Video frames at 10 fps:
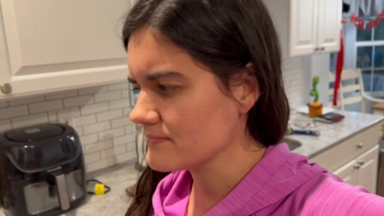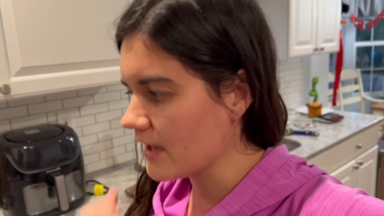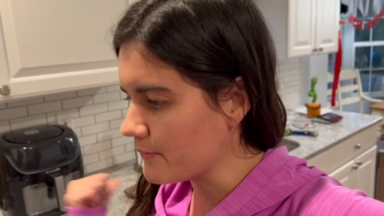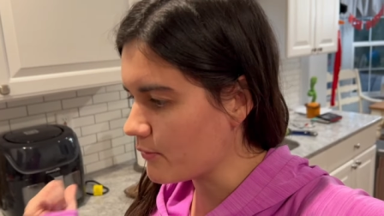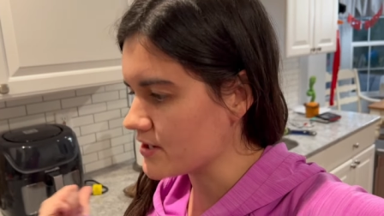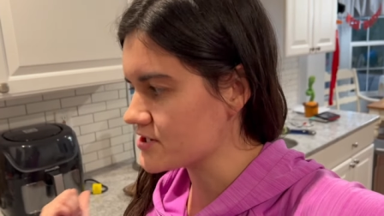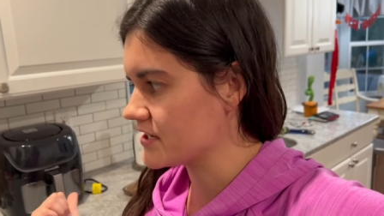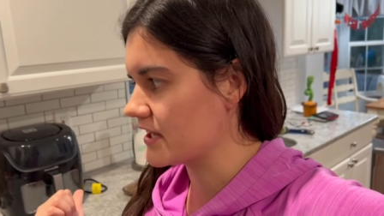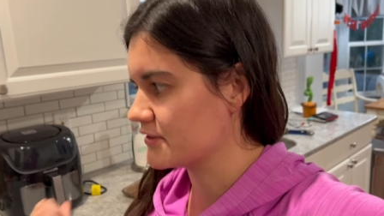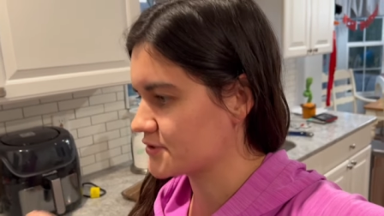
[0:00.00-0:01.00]
I've been watching
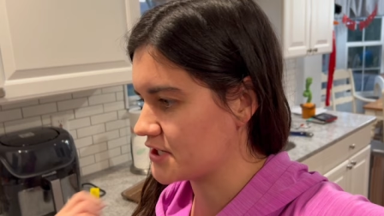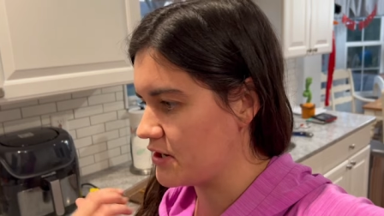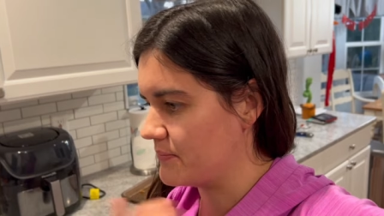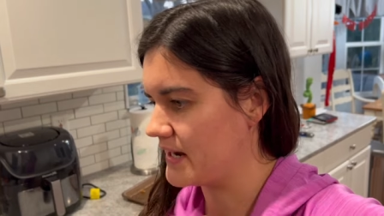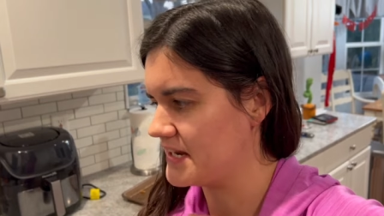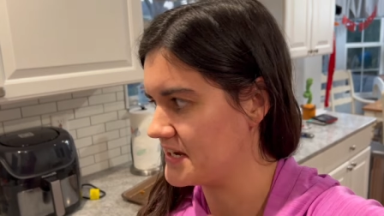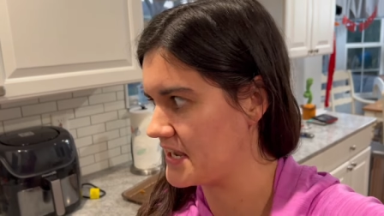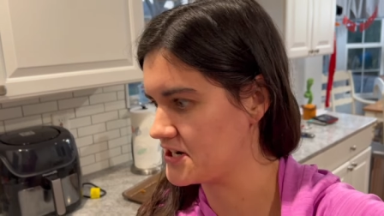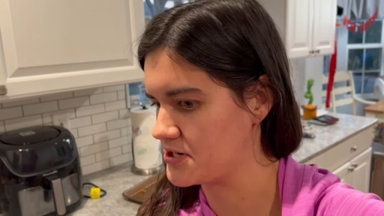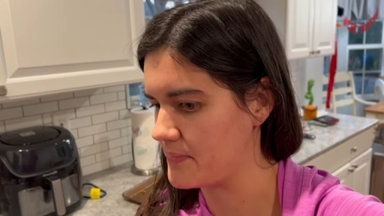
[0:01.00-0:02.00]
Yellowstone, but I need to
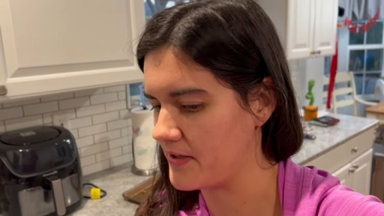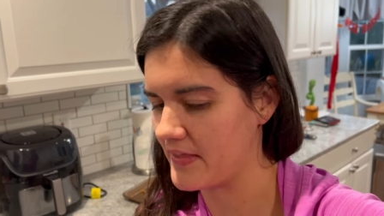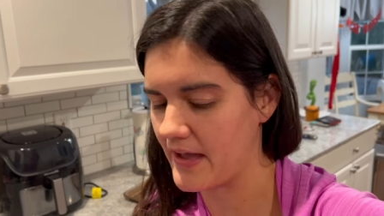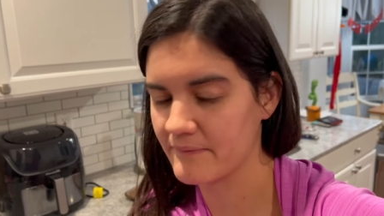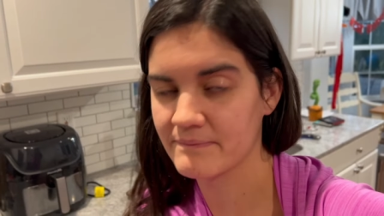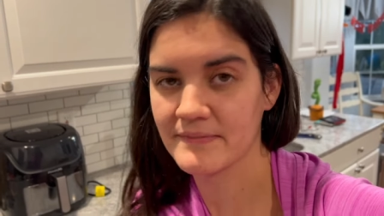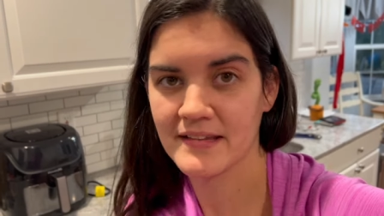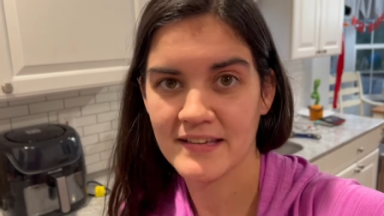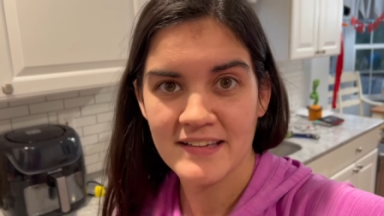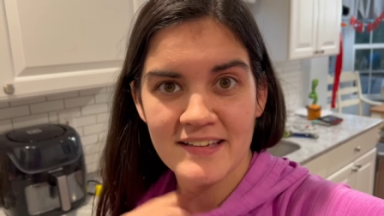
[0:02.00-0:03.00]
catch up on that.
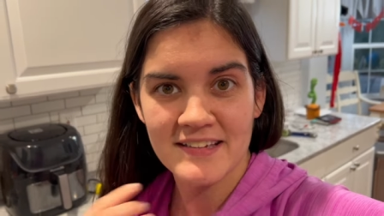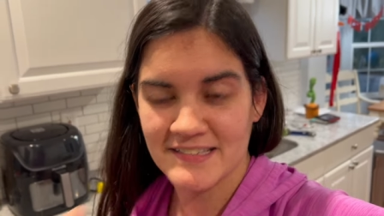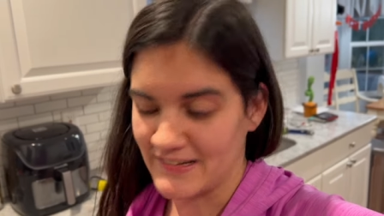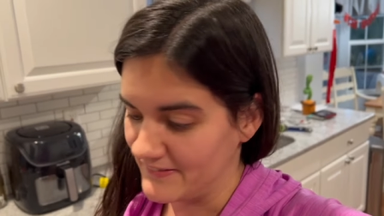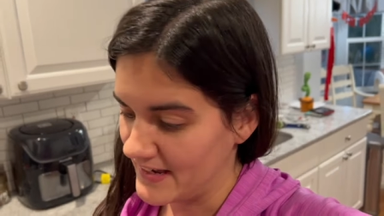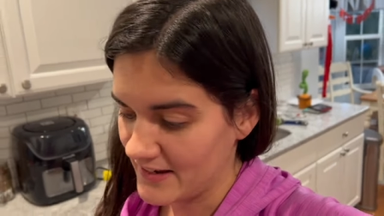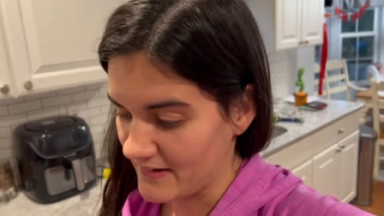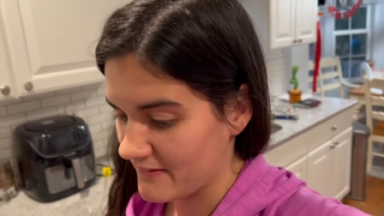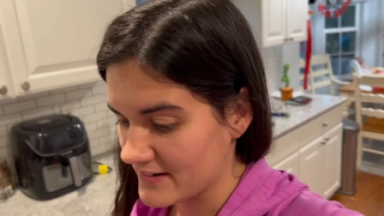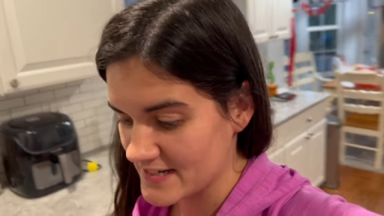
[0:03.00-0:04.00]
So
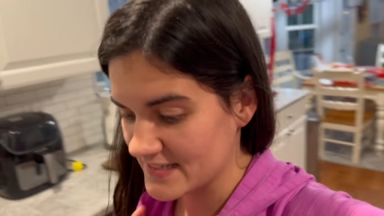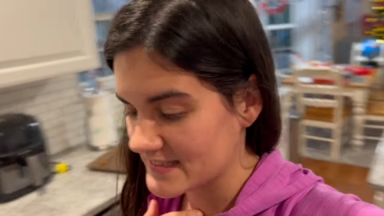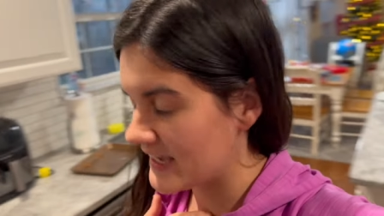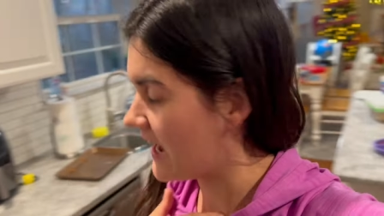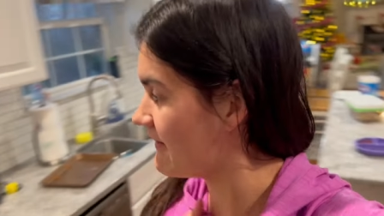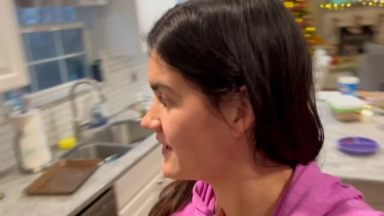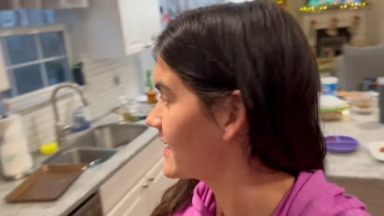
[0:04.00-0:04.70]
anyway, we're just having a